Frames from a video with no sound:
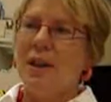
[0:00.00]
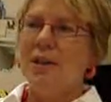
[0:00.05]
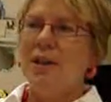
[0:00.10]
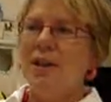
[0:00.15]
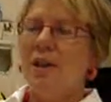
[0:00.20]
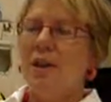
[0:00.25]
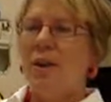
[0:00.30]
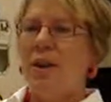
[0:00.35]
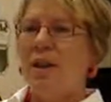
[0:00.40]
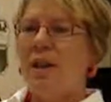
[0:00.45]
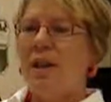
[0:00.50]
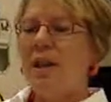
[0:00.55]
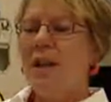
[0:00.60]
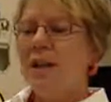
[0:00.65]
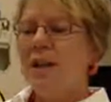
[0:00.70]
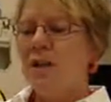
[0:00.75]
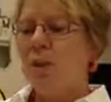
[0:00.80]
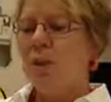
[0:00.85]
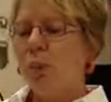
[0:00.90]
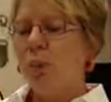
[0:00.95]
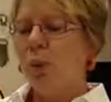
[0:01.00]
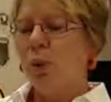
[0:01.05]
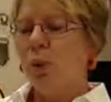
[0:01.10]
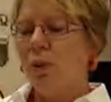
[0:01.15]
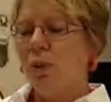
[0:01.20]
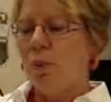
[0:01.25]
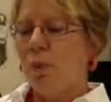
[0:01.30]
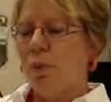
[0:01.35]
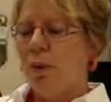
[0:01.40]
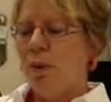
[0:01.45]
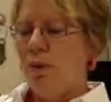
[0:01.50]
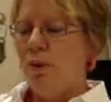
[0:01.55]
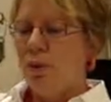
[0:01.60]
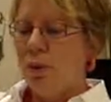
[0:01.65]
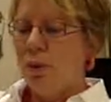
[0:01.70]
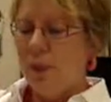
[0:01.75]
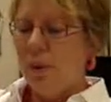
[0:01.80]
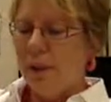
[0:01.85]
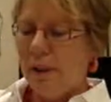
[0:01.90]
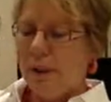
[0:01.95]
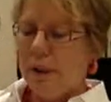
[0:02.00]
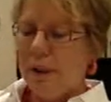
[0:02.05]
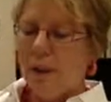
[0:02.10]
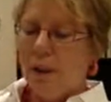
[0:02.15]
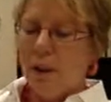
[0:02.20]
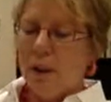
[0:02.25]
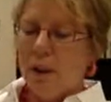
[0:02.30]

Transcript: And so I think it's important when you're doing